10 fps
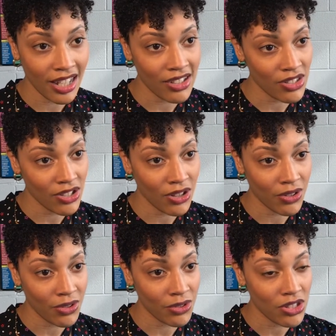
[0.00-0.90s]
And
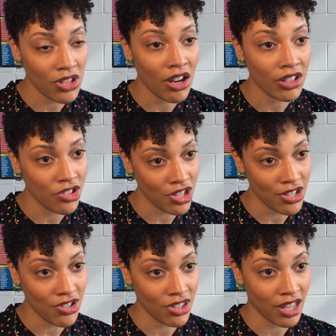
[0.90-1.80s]
so saw a
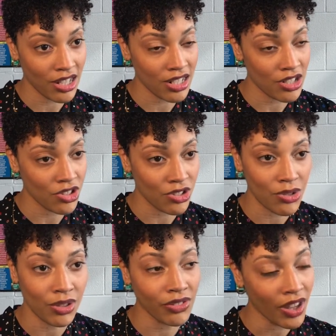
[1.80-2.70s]
change in that teacher's sort of